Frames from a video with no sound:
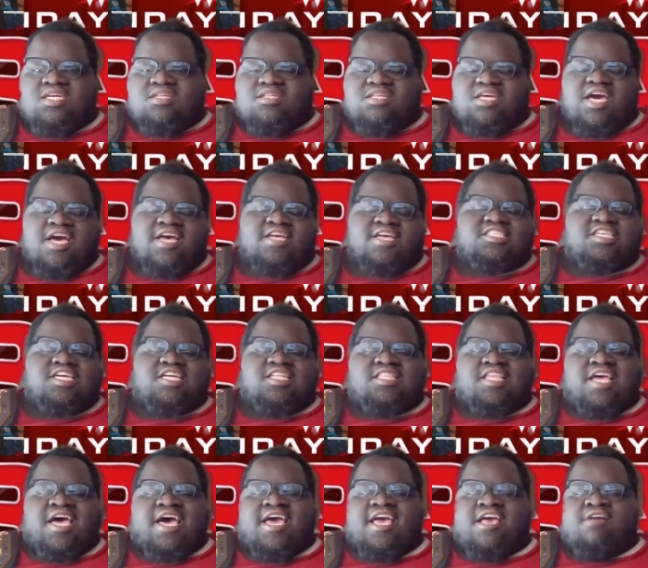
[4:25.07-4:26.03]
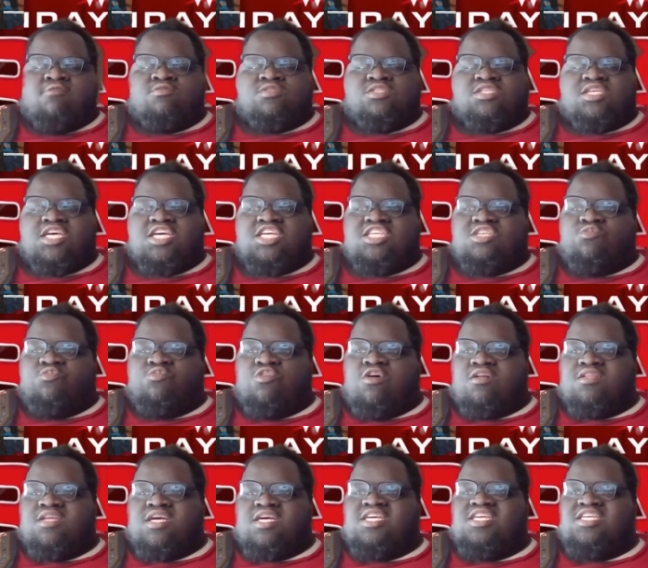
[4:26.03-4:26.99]
And it's that it was his
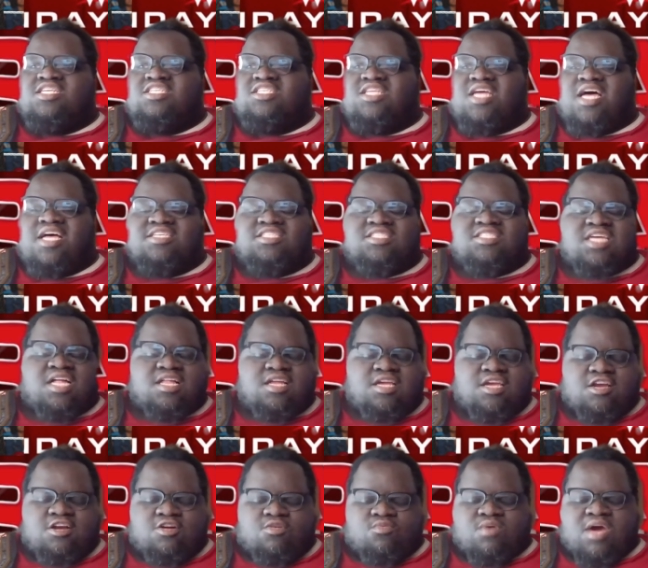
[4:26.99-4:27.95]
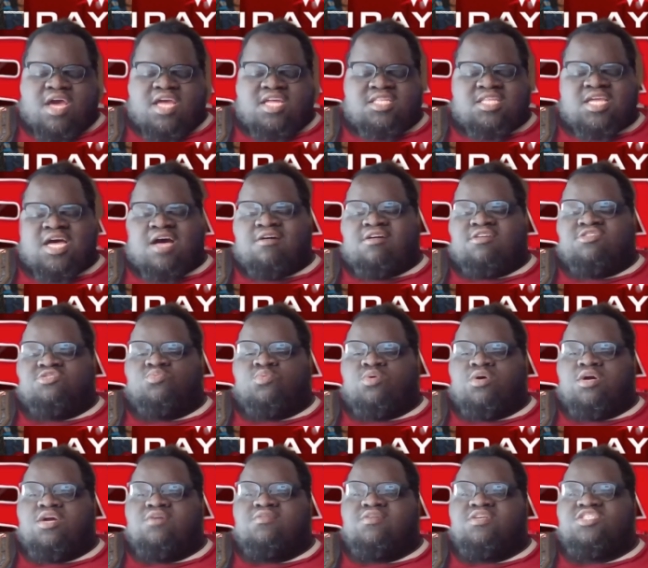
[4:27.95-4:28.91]
fault that he's not standing here right now as
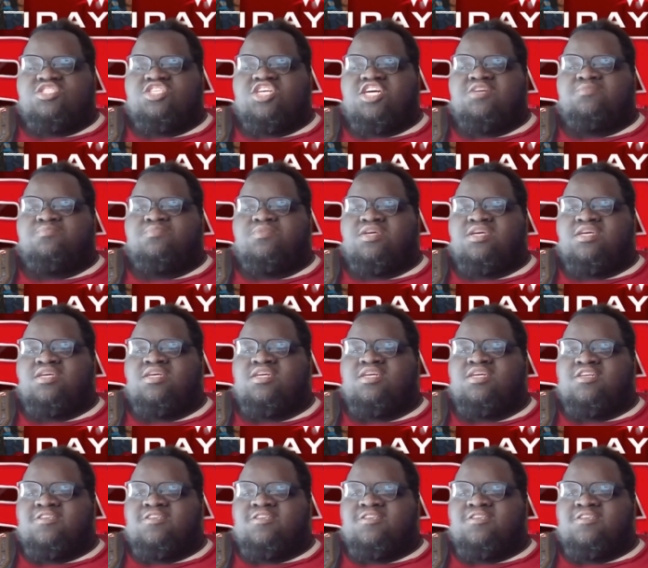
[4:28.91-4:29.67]
World Heavyweight Champion.